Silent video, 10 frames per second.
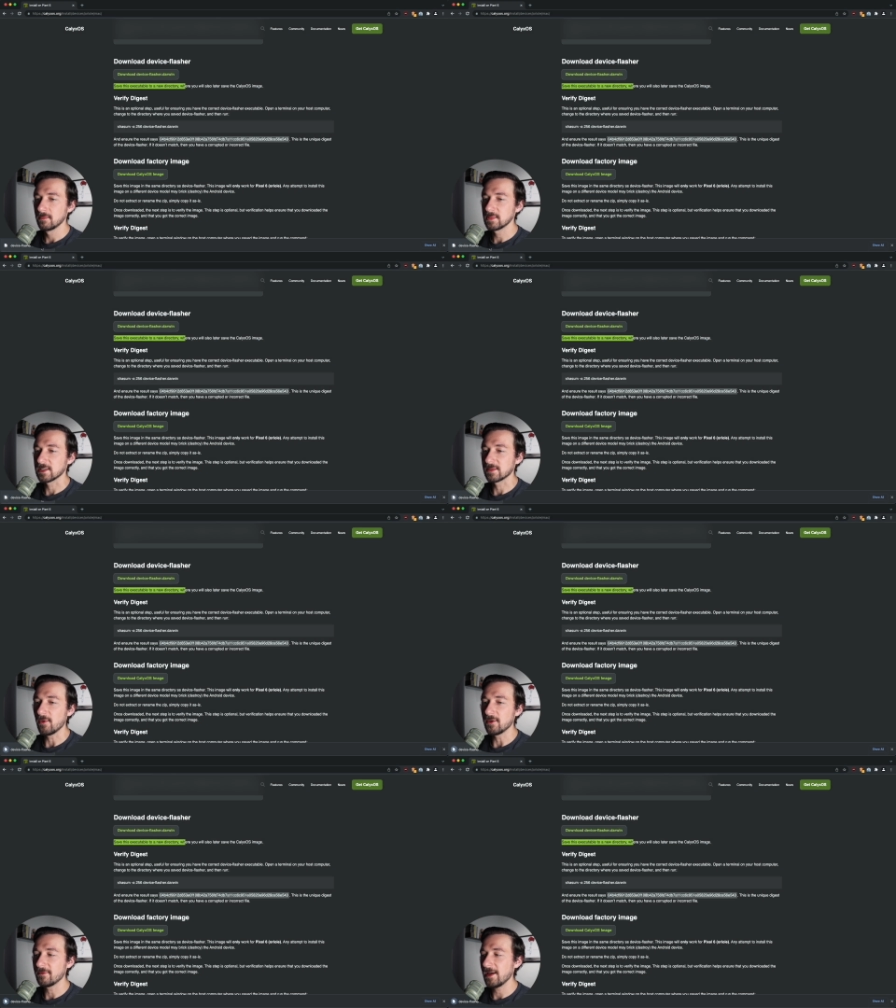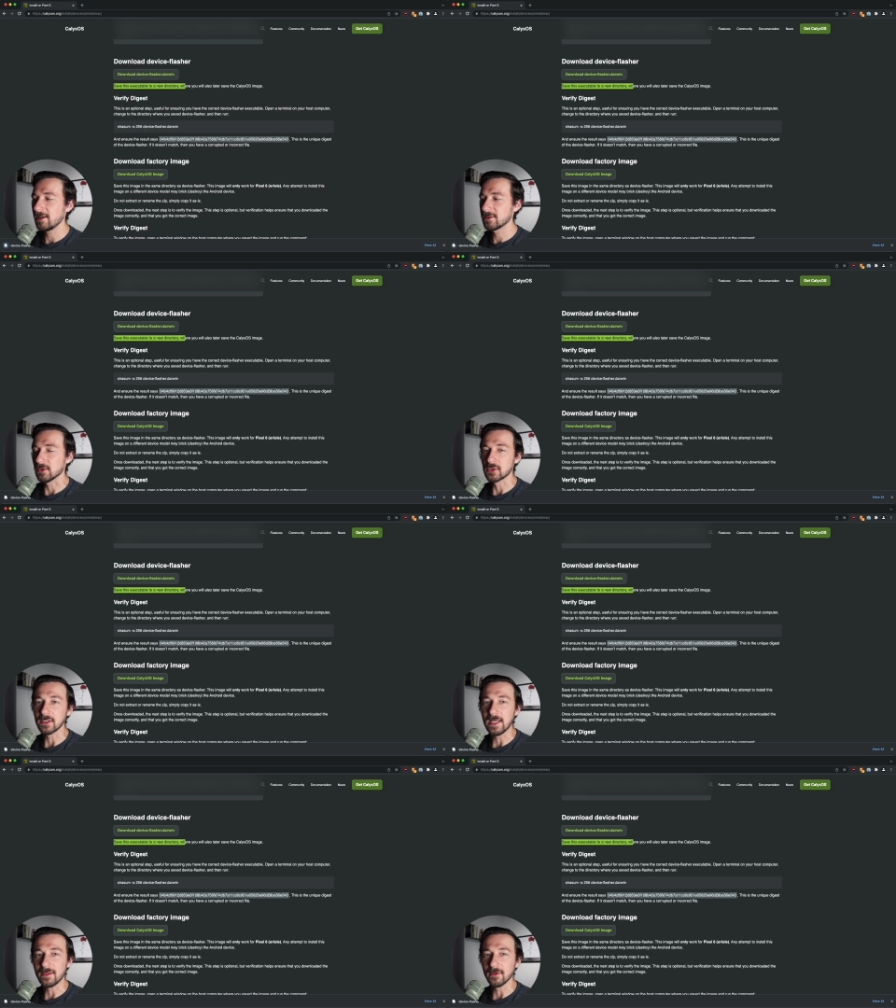It's a small file, so it should
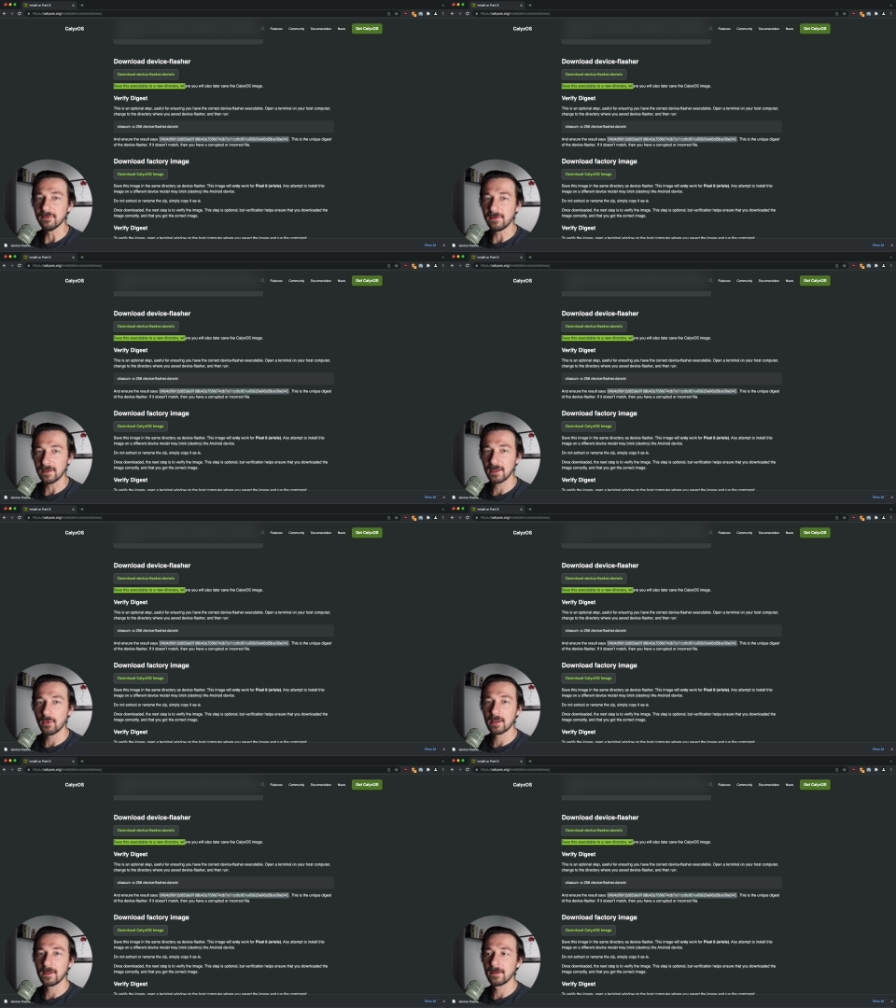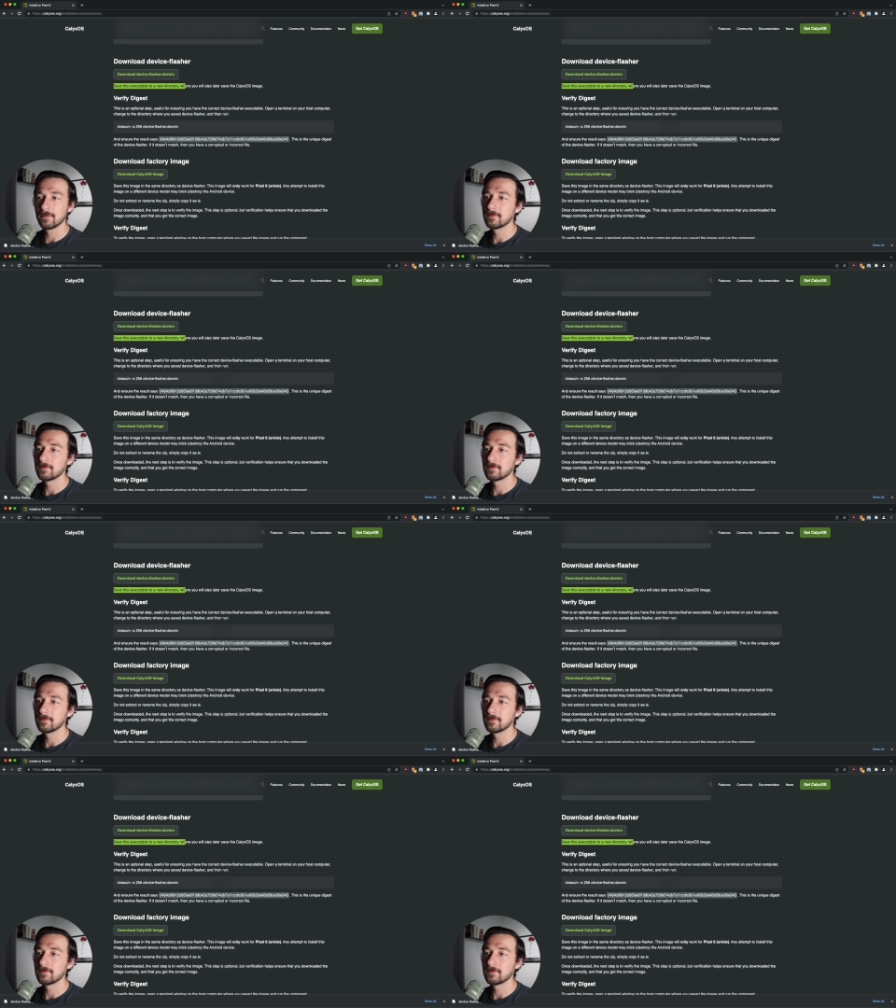download fairly quickly.